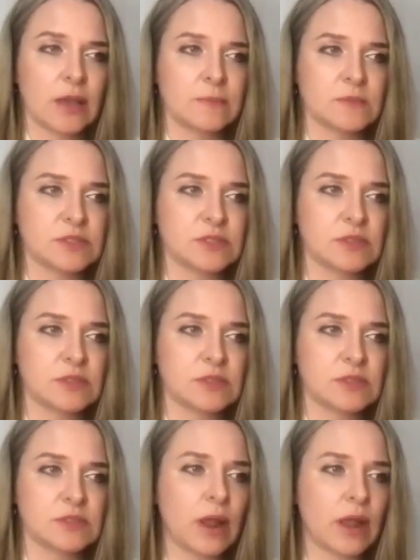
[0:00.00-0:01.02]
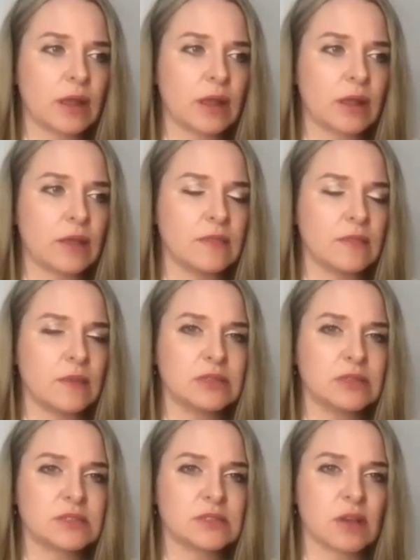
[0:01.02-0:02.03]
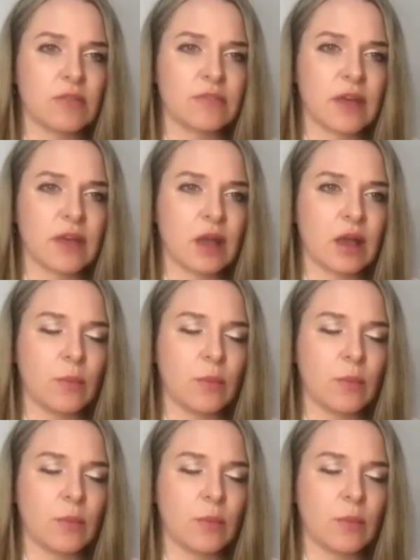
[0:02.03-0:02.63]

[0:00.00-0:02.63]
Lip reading: somewhere in the midst of that,